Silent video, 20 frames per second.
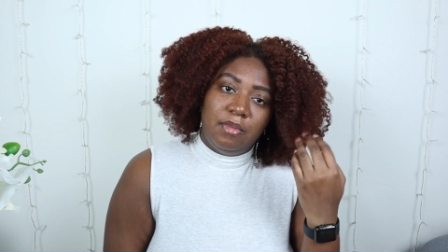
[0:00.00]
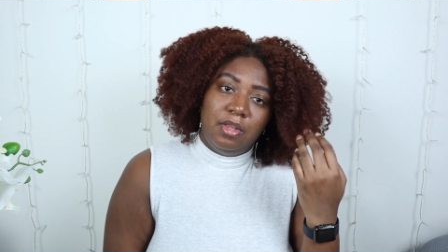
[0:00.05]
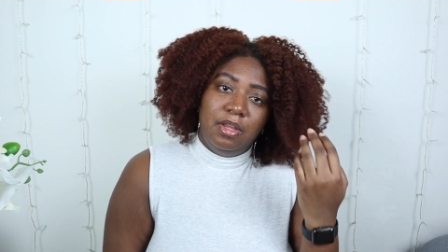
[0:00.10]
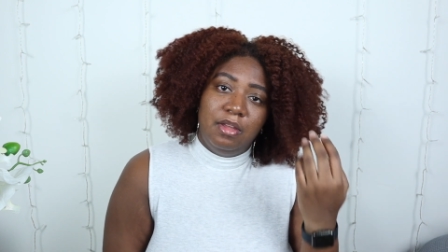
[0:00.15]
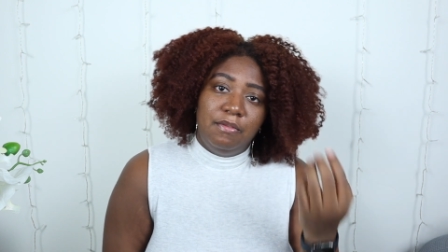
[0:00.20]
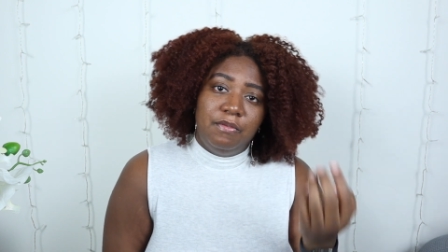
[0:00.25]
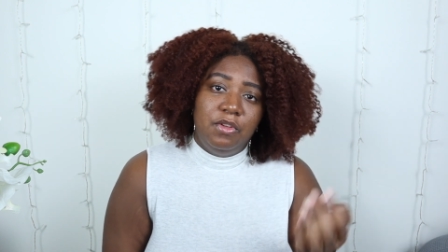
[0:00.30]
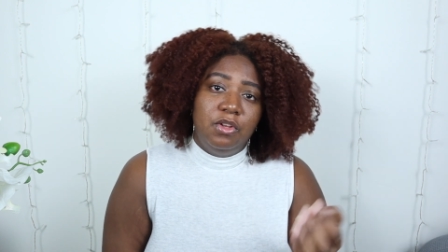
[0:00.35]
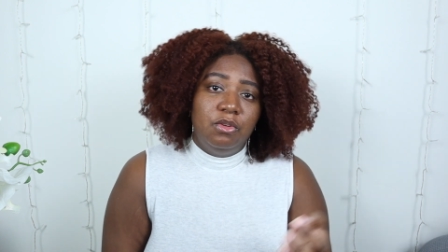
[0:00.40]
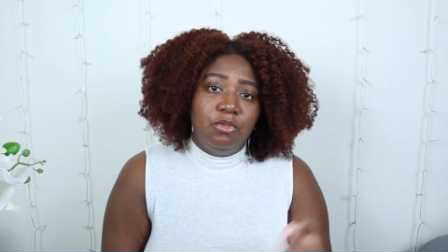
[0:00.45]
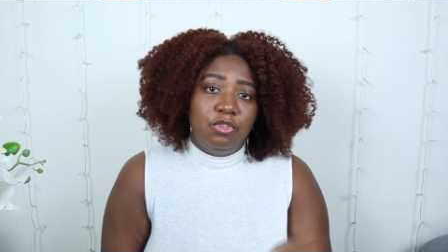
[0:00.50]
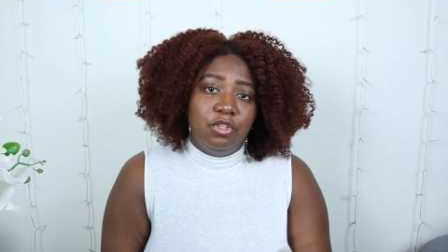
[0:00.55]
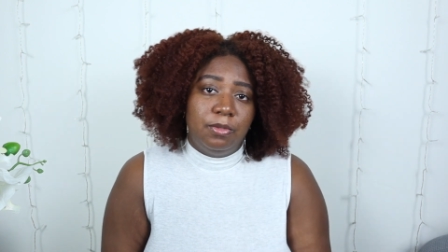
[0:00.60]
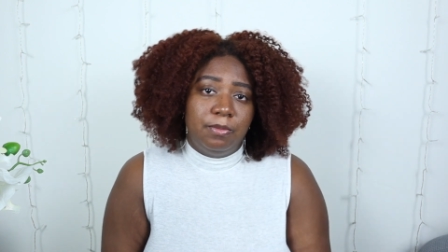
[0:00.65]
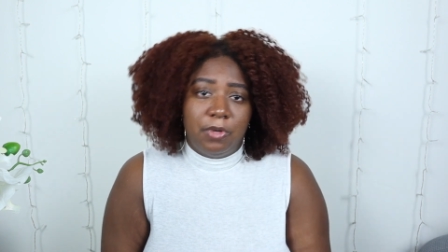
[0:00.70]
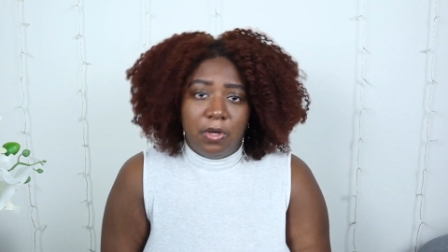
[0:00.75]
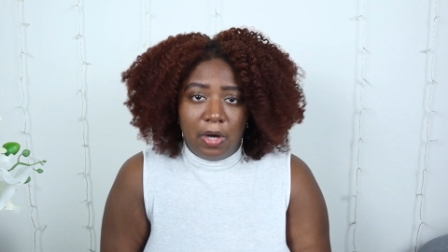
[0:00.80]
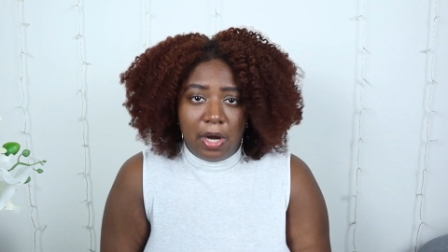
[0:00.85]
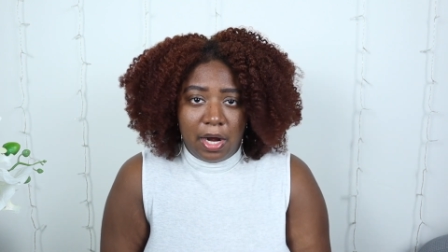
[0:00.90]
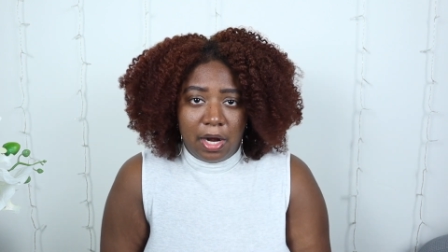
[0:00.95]
if you don't trim
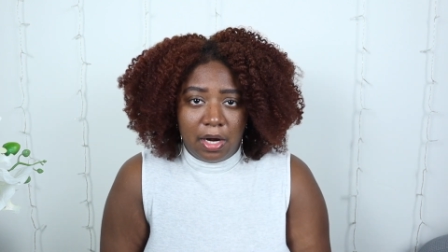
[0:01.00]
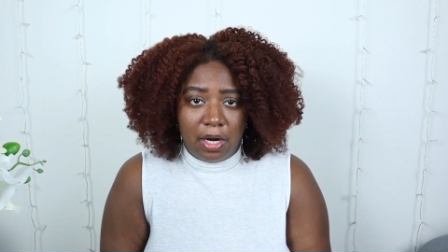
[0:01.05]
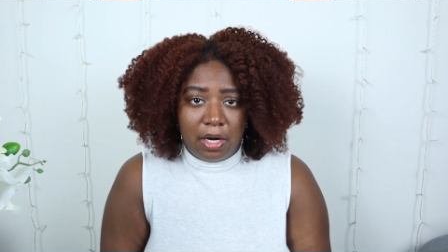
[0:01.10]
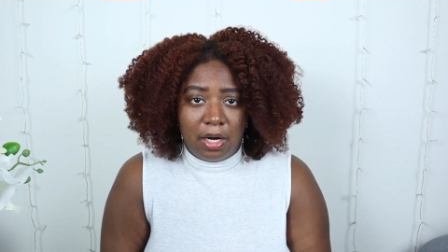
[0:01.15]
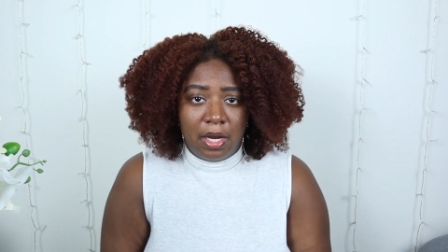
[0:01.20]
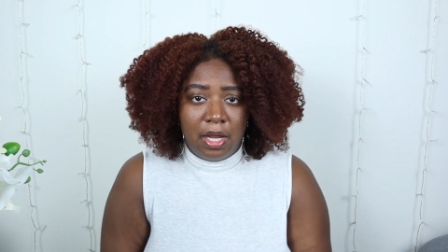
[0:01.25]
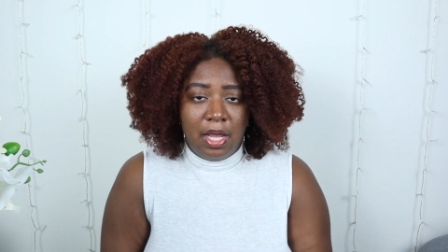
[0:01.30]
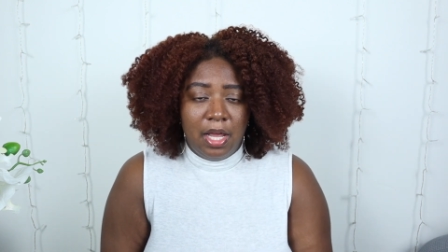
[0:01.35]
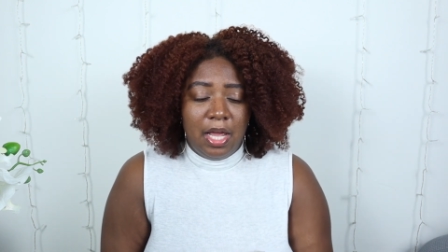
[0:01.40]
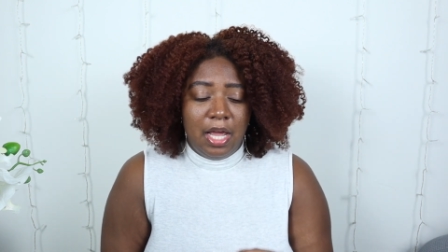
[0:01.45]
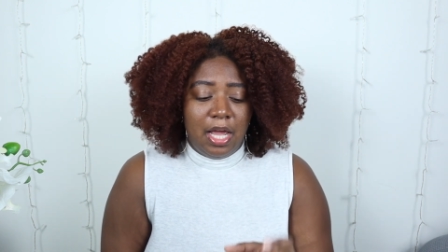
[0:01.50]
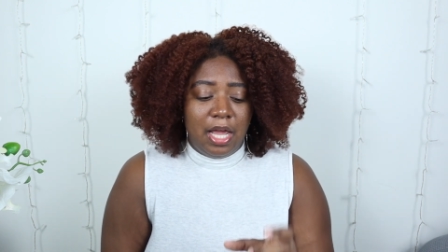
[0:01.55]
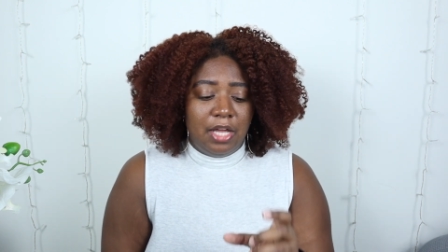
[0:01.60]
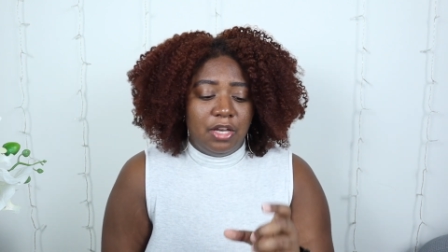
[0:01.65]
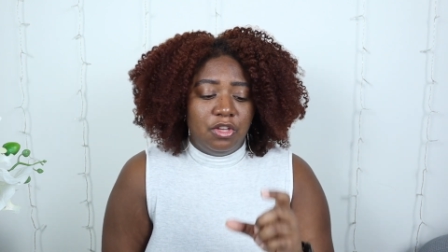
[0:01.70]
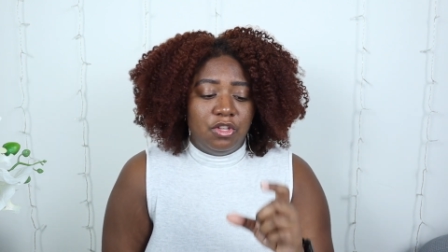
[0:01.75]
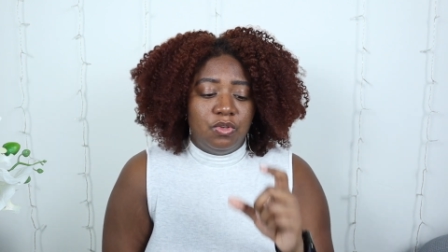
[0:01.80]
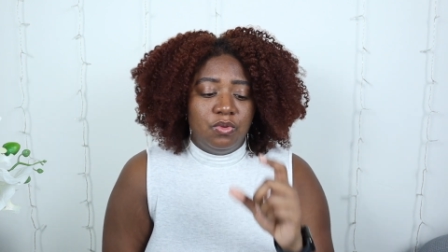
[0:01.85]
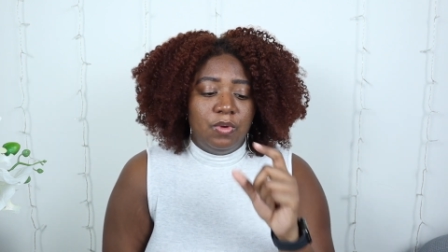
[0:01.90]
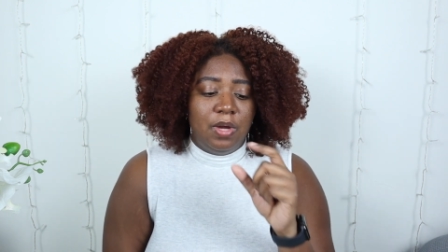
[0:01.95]
your hair
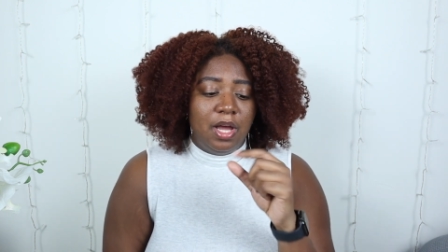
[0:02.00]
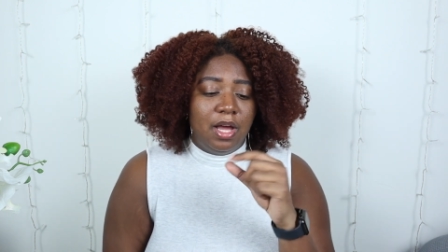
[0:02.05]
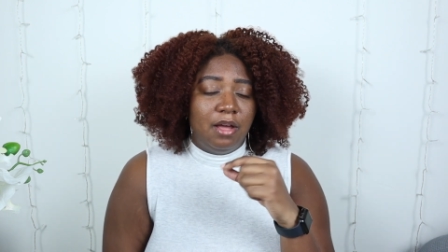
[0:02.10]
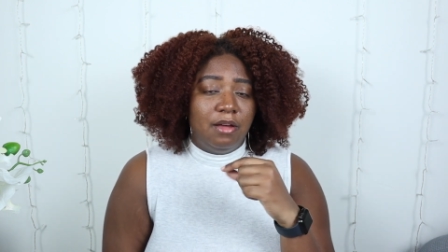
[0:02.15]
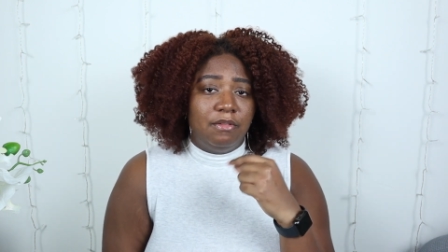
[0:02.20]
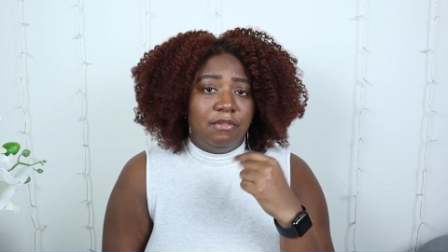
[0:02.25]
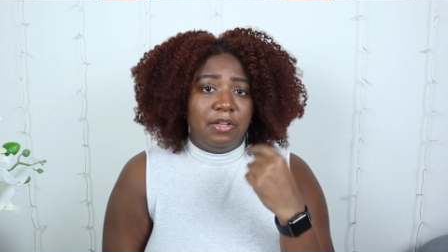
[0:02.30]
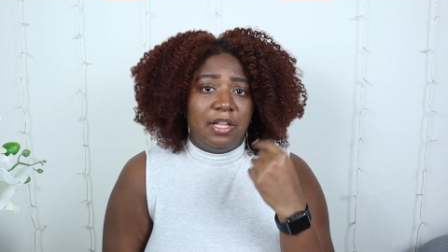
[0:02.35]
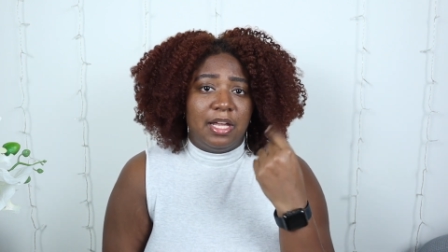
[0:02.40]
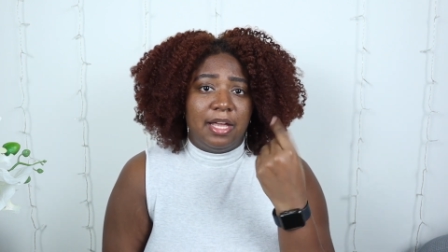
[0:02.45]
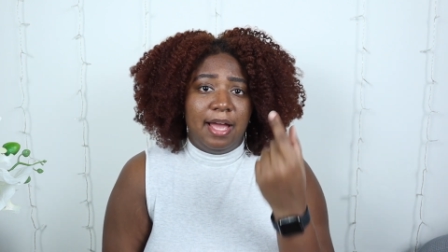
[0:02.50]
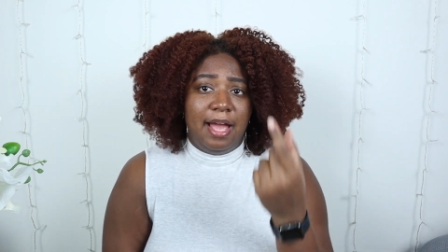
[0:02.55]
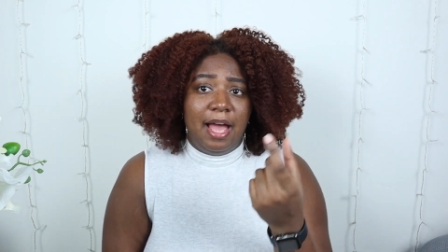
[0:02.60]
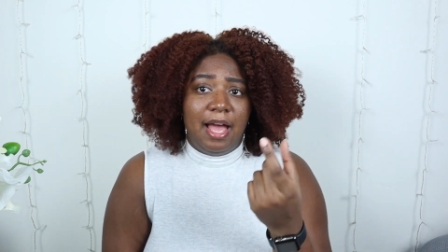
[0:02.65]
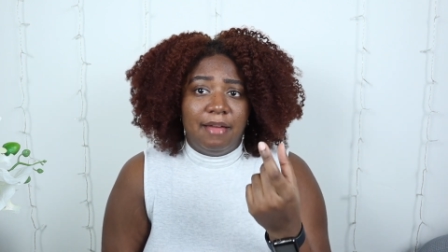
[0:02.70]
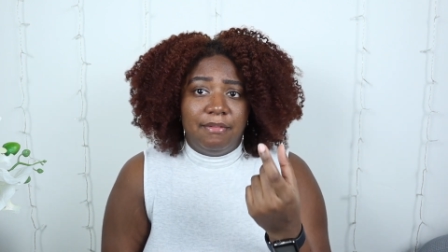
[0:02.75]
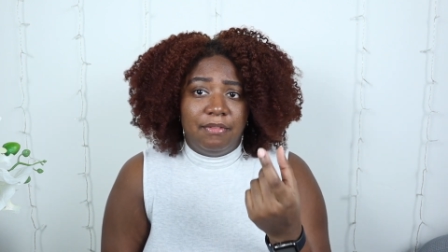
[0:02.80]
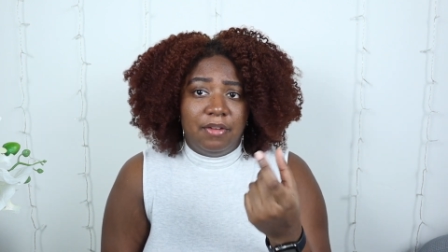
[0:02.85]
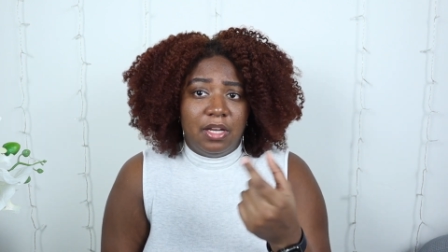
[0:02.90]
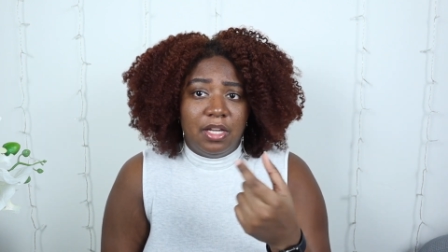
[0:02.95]
and you have like a
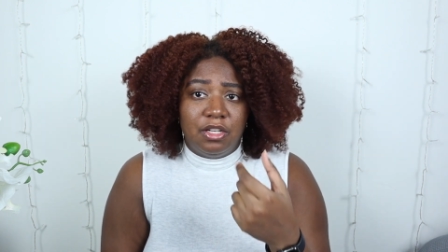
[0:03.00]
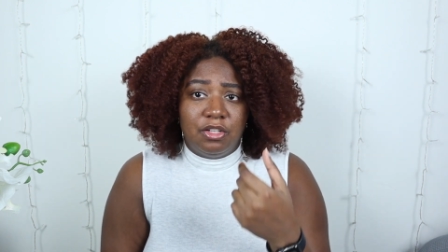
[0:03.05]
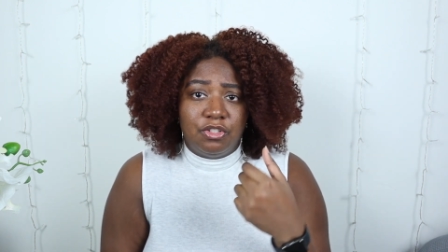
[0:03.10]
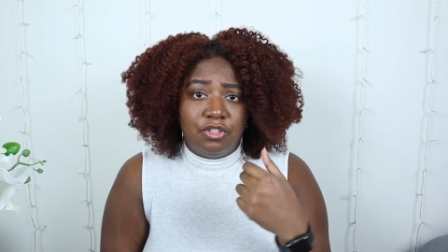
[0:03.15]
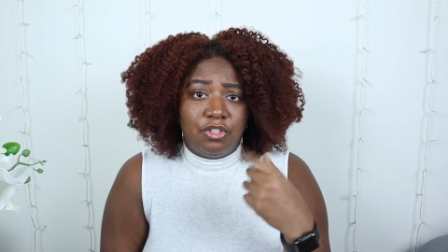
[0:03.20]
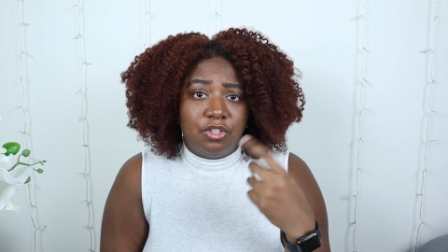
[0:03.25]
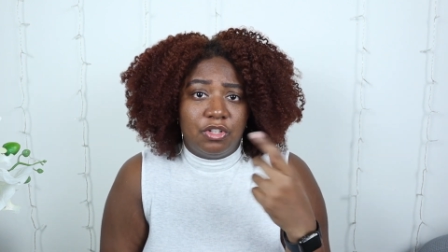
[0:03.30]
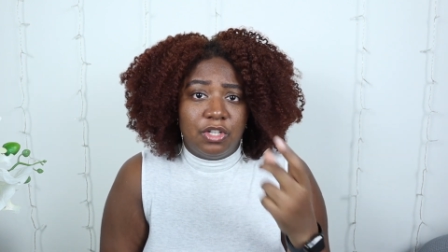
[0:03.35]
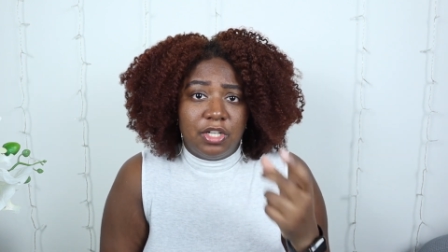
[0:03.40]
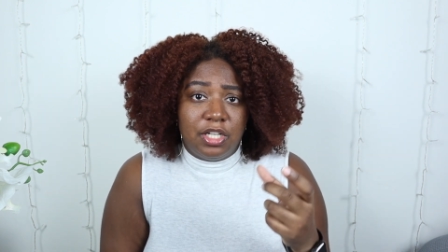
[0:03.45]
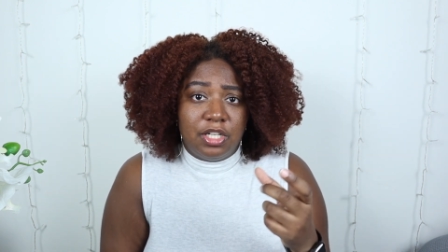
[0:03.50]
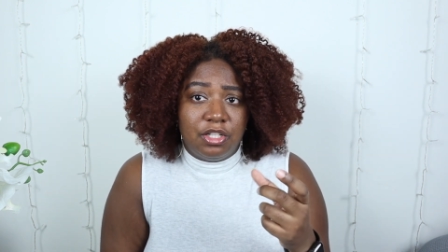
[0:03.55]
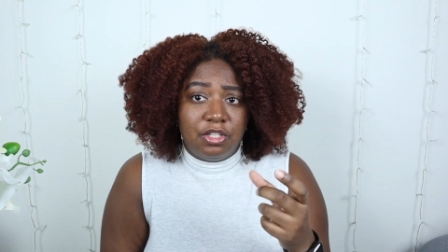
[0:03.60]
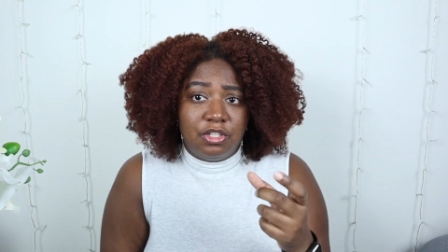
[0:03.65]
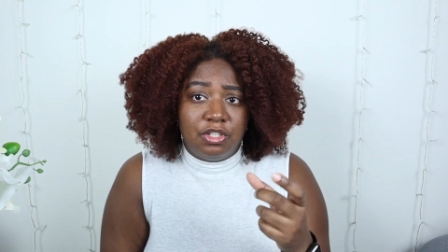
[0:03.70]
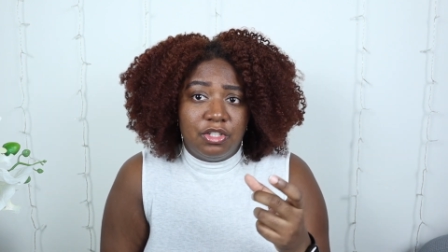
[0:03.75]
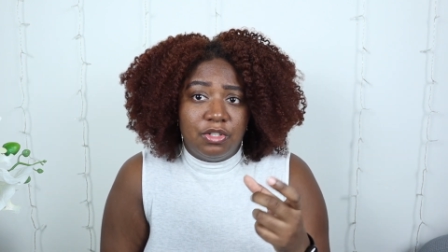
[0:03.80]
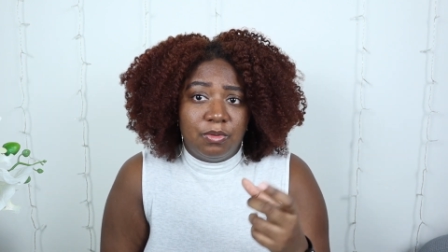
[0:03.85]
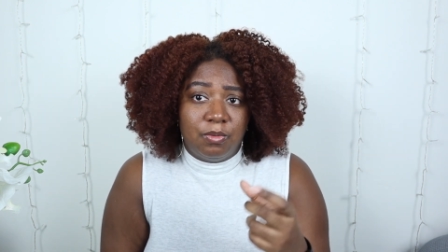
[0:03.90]
half an inch or inch